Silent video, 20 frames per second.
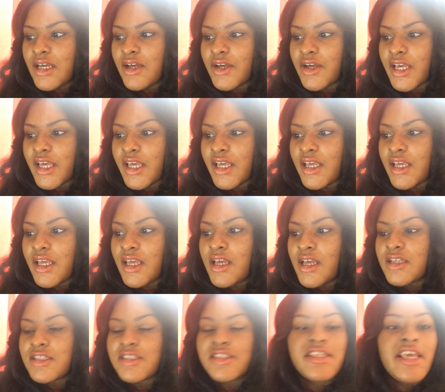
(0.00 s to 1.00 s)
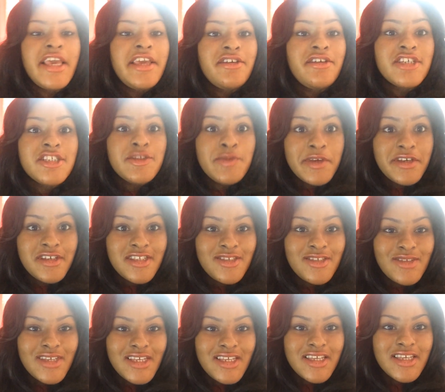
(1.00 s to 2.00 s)
okay, CAU Experience
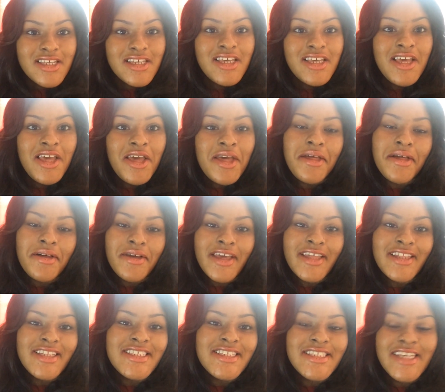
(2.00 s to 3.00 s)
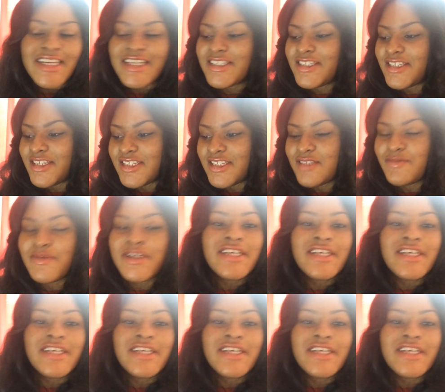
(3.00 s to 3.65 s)
Week. Okay, let's get into this